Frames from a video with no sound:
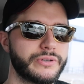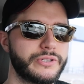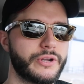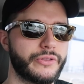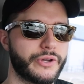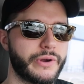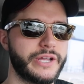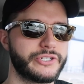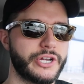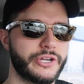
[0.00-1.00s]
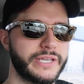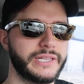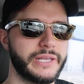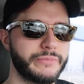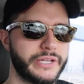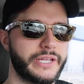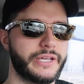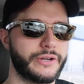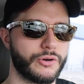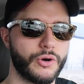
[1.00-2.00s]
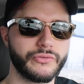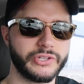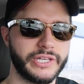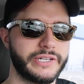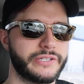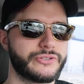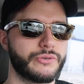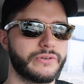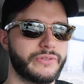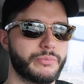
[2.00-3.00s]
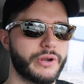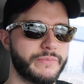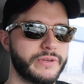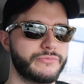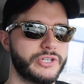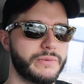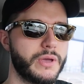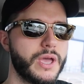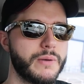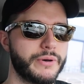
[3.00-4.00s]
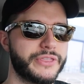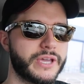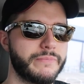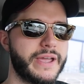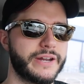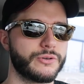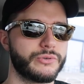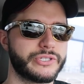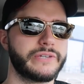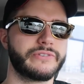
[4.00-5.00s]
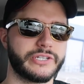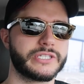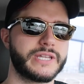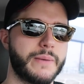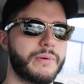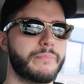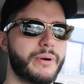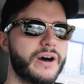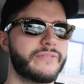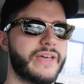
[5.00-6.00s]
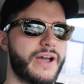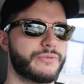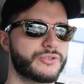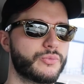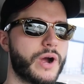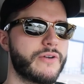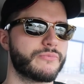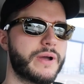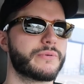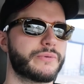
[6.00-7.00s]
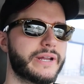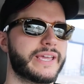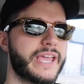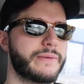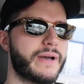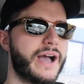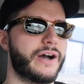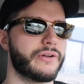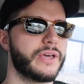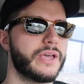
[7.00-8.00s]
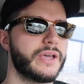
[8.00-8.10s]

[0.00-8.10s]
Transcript: You know, the Grand Cherokee Limited or Overland is sort of the premium Jeep, but the Commander was even a step above that, which I remember when it came out.